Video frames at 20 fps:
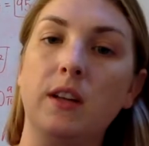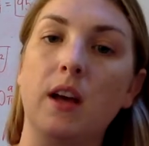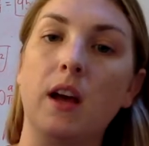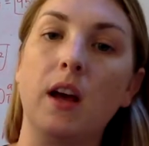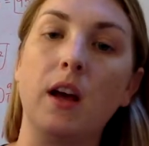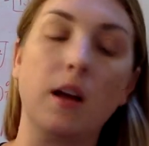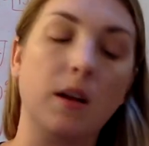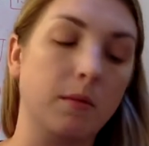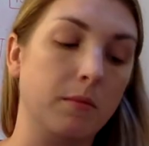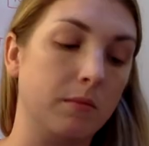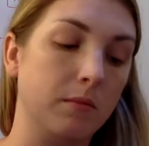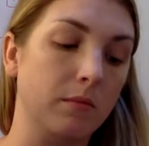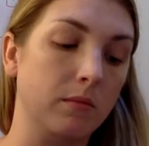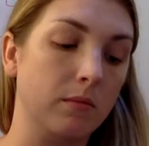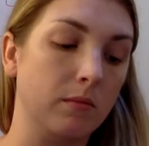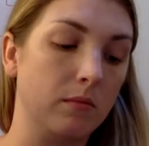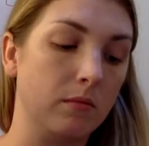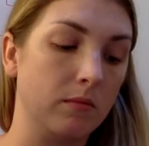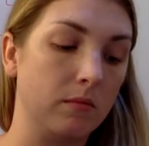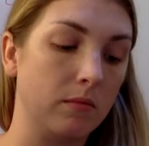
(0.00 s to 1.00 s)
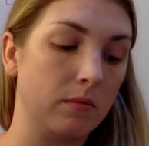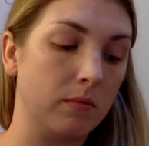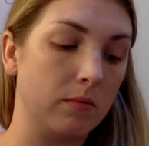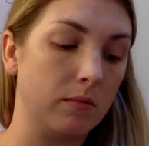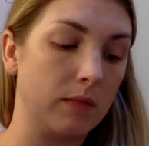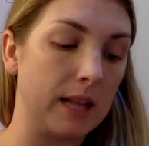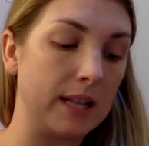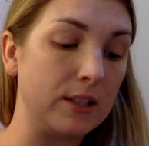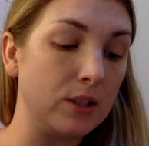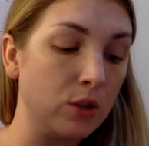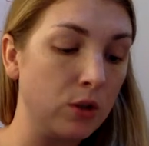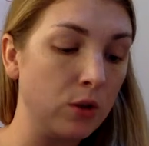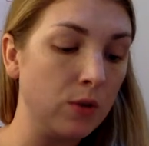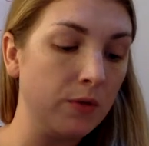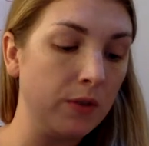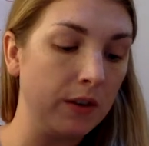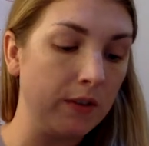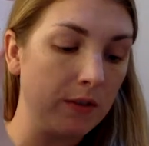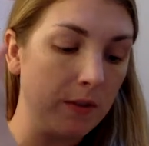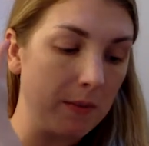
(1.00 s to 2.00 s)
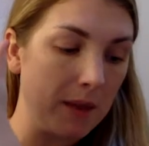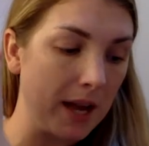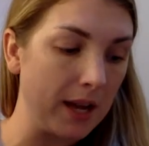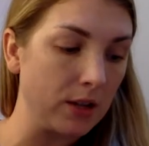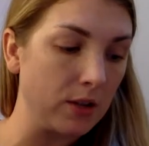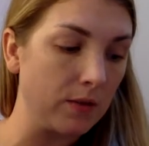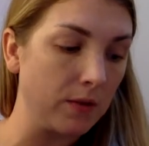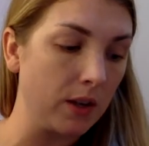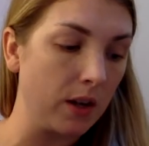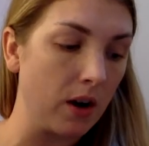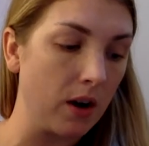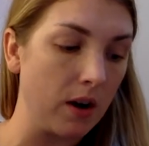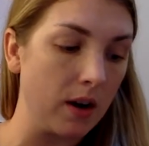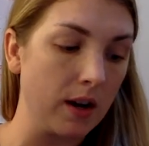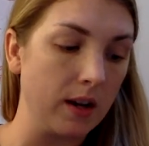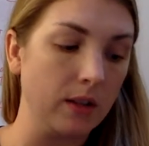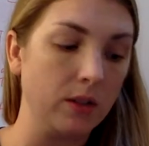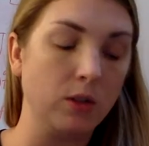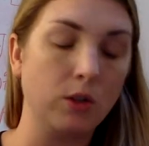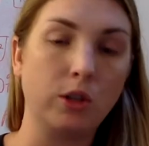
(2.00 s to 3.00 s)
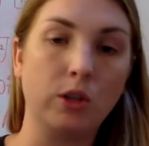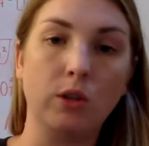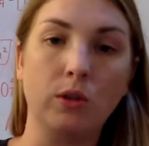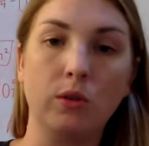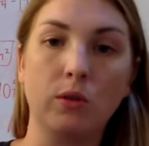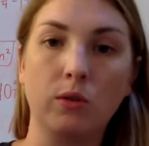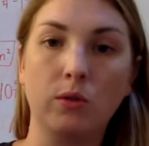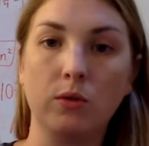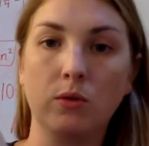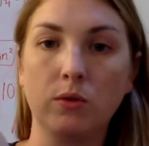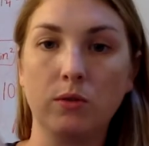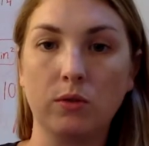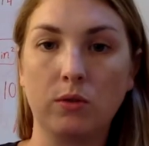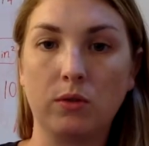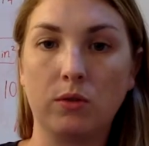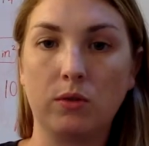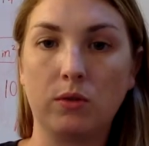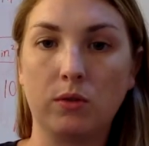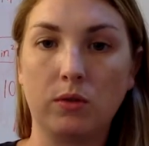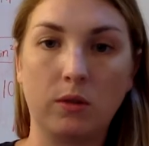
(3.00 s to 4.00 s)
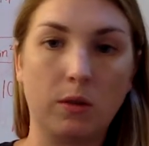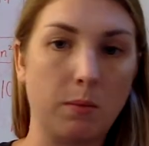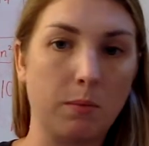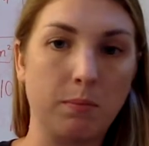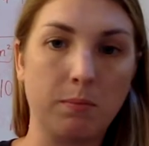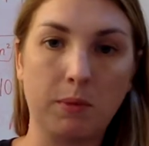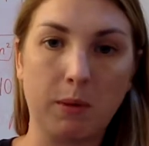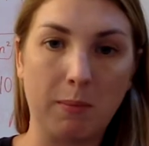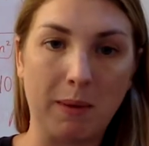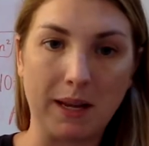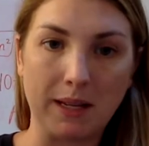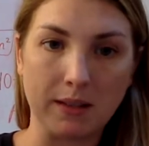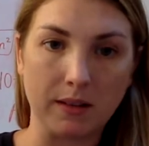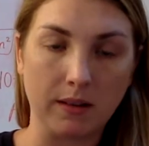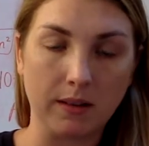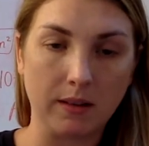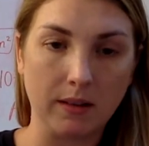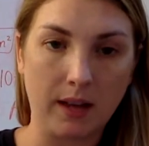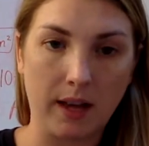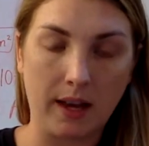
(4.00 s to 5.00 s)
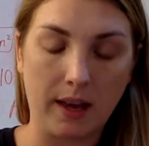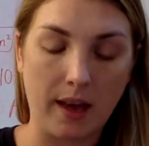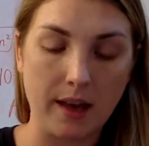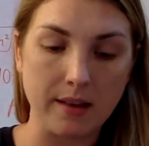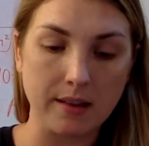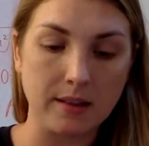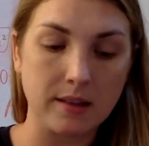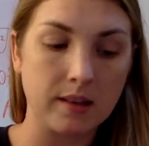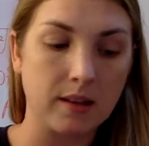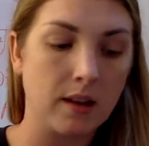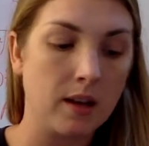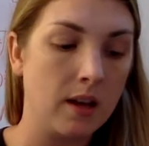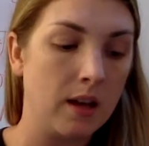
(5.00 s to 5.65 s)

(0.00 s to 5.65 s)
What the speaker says: That's 2 feet from the edge of the garden to the basil, I guess.